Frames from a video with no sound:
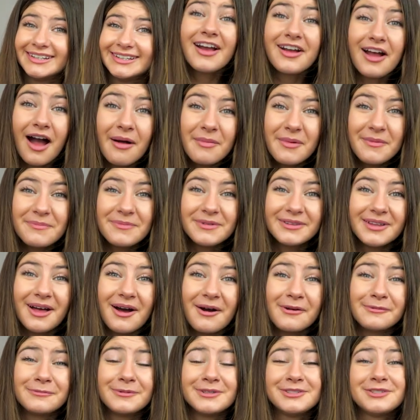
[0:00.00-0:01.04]
Comment
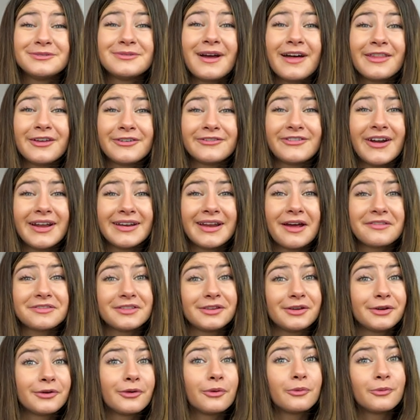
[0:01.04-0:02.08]
below, would you rather find out that
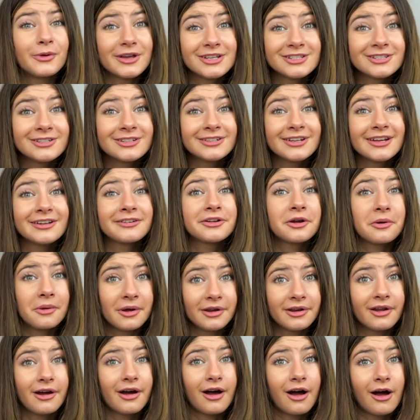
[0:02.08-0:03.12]
you're a wizard and going
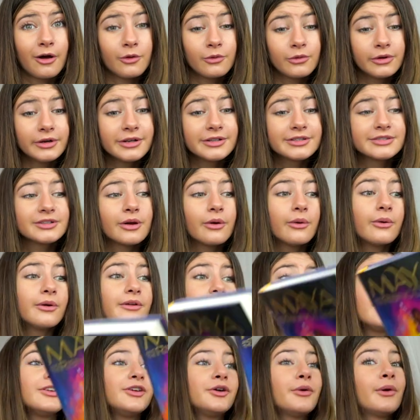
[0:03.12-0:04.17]
to Hogwarts or
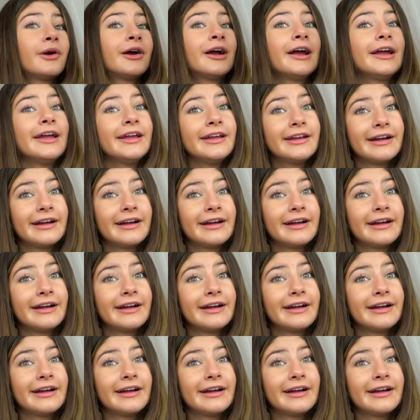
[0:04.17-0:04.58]
that you are a